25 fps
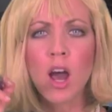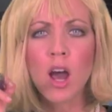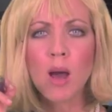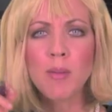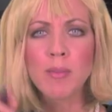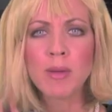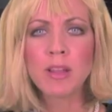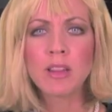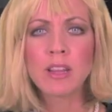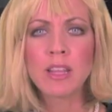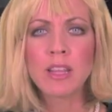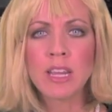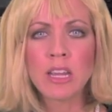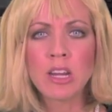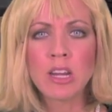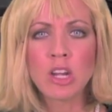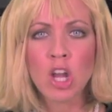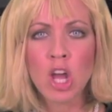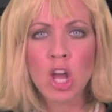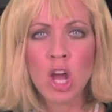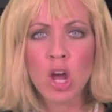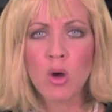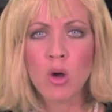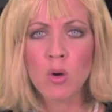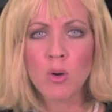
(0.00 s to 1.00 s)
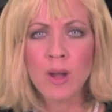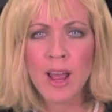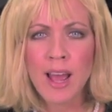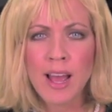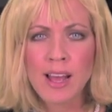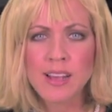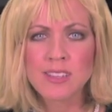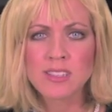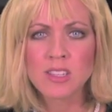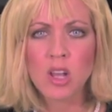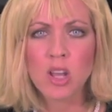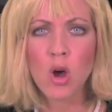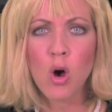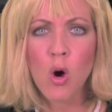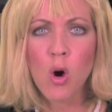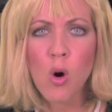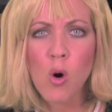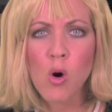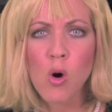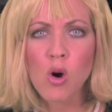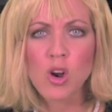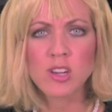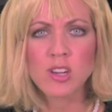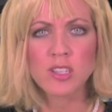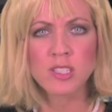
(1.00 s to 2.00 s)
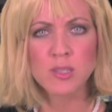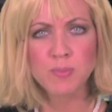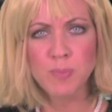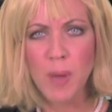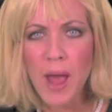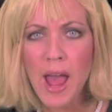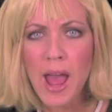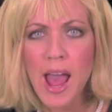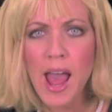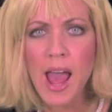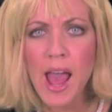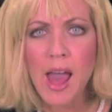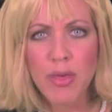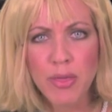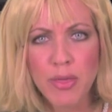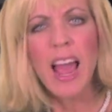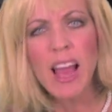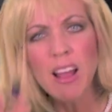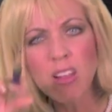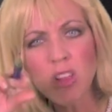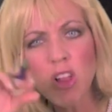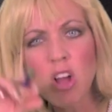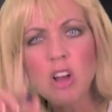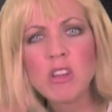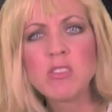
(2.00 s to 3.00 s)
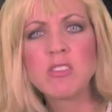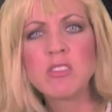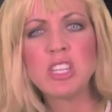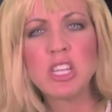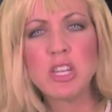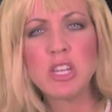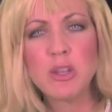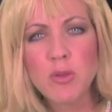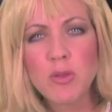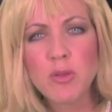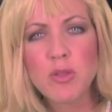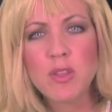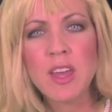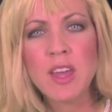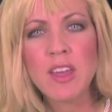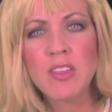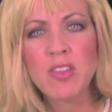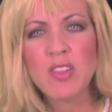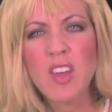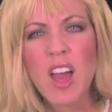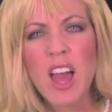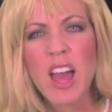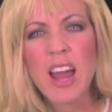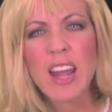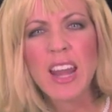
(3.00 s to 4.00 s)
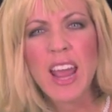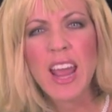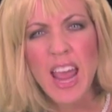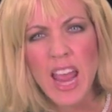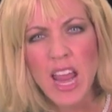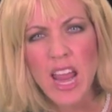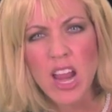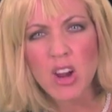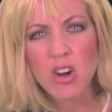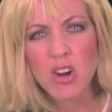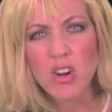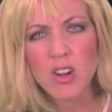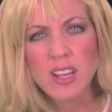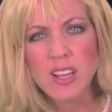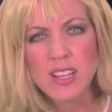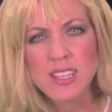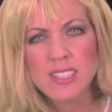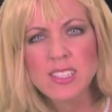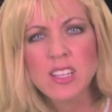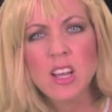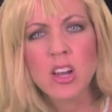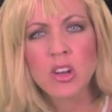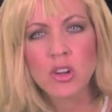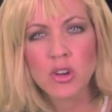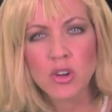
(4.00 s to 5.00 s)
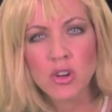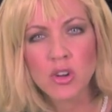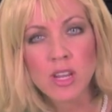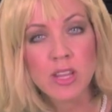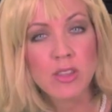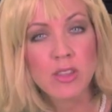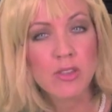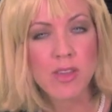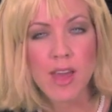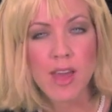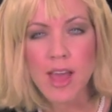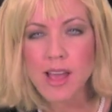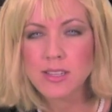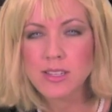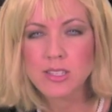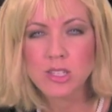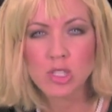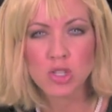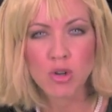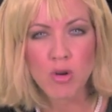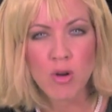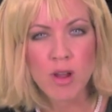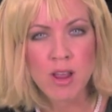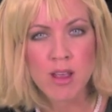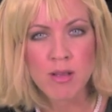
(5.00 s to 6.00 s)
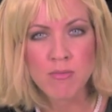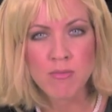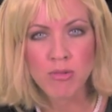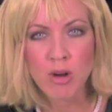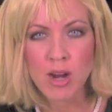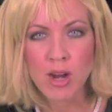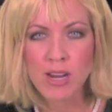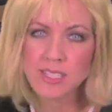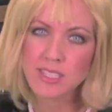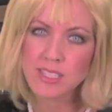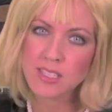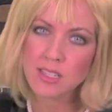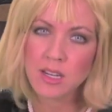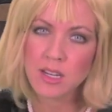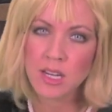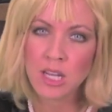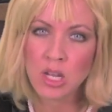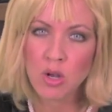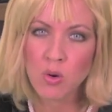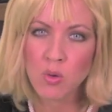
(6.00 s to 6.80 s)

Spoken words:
commonly known as a whore's bath. How long do you think that hair is underneath that scram bracelet of